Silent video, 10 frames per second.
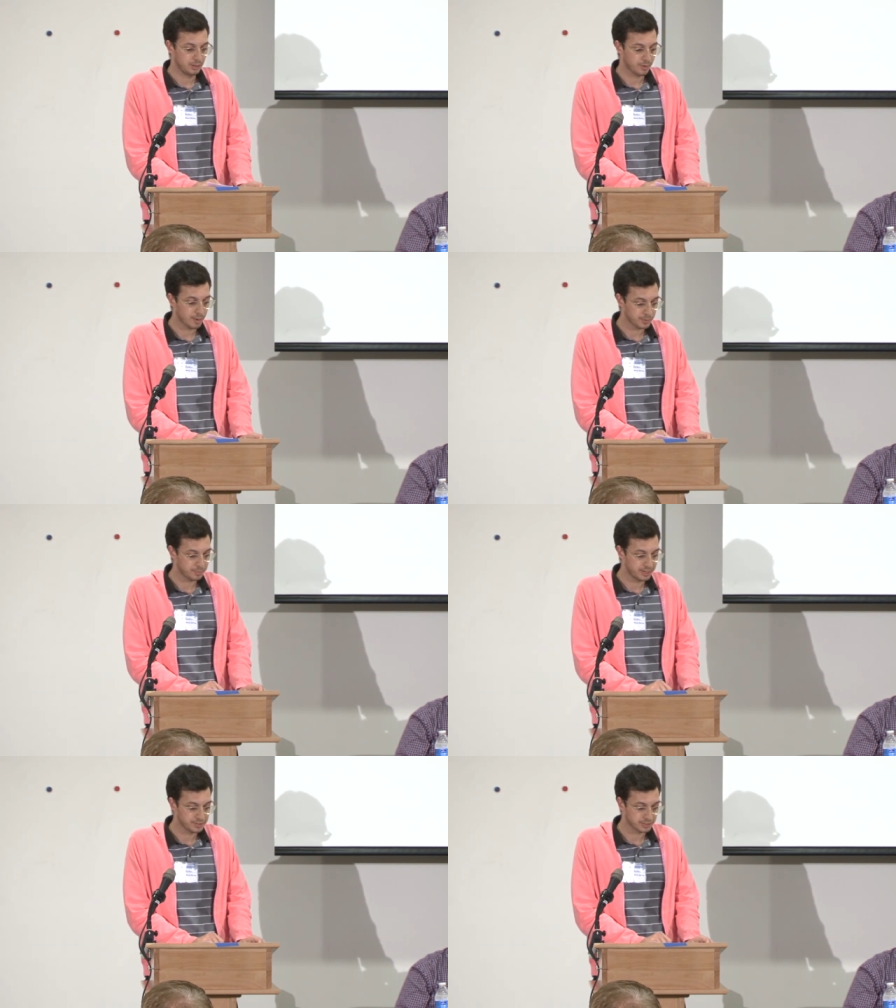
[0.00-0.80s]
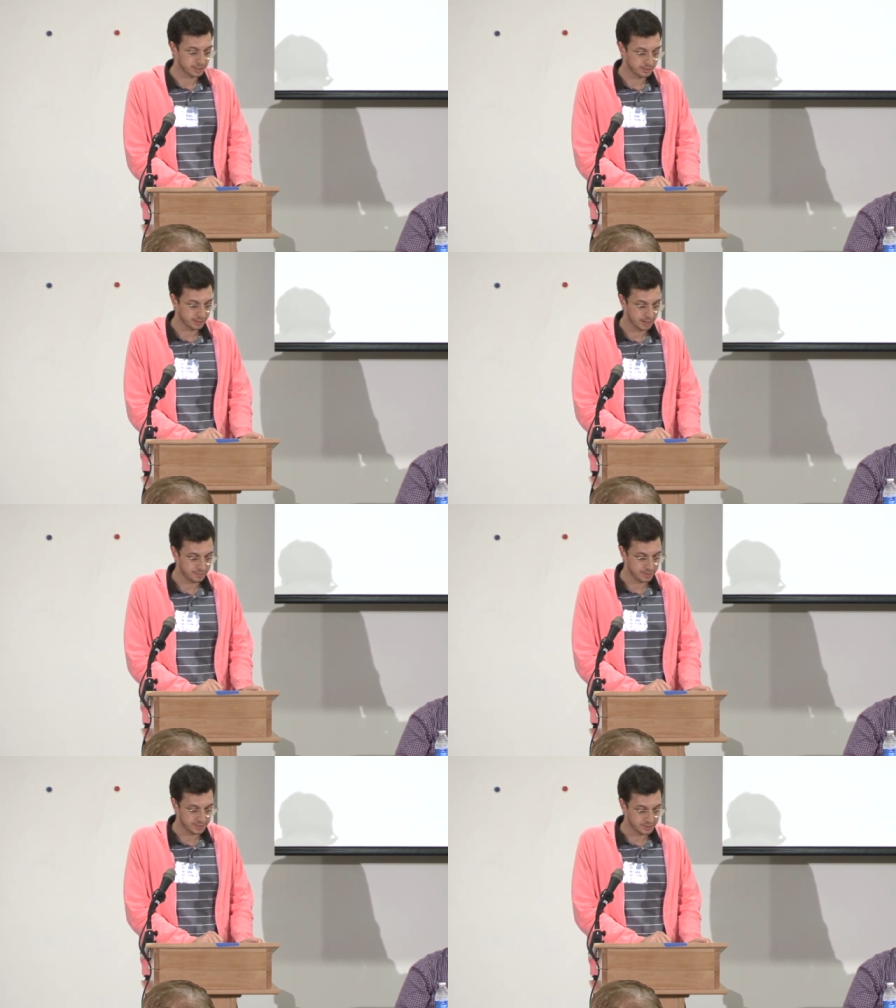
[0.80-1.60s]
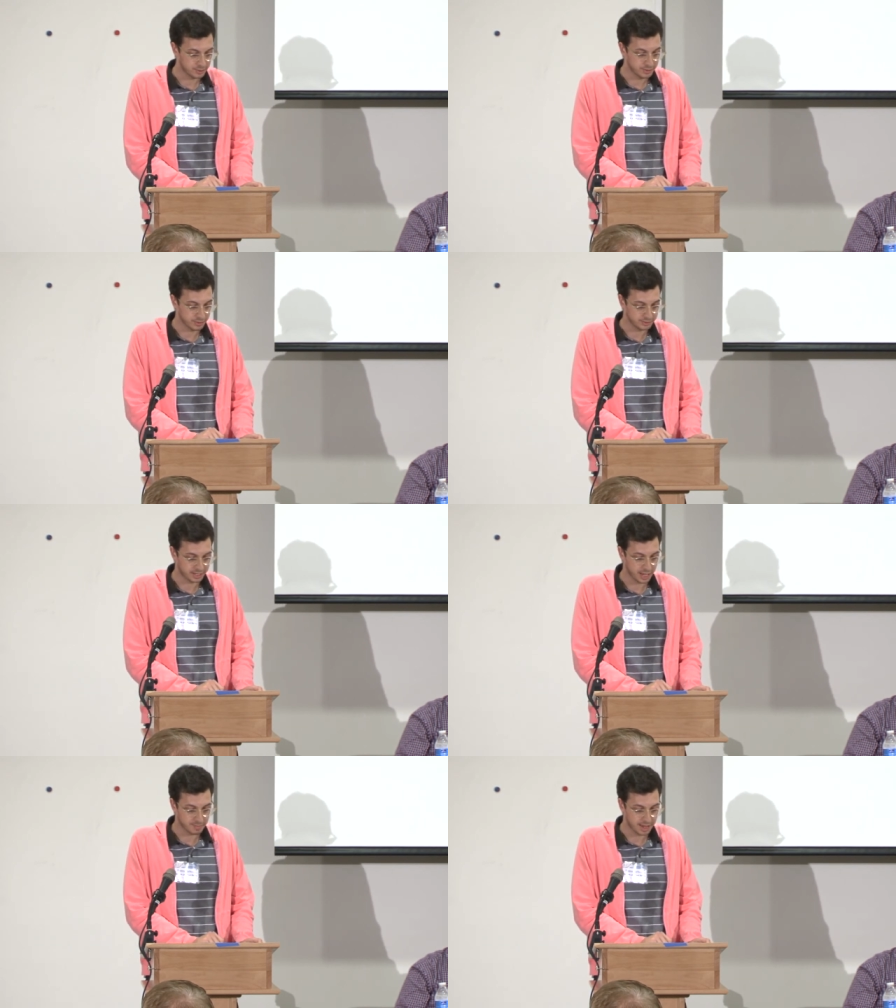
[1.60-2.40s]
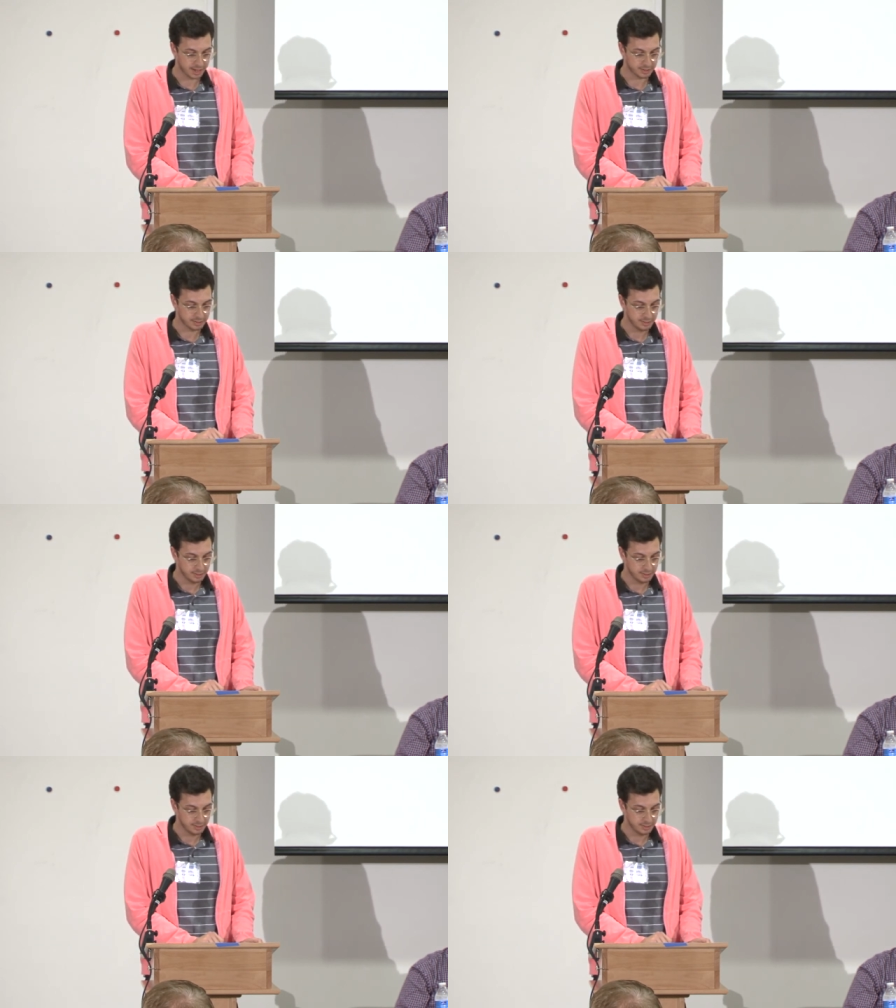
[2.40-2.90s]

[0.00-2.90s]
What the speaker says: Robert Pinter, a 52-year-old gay man,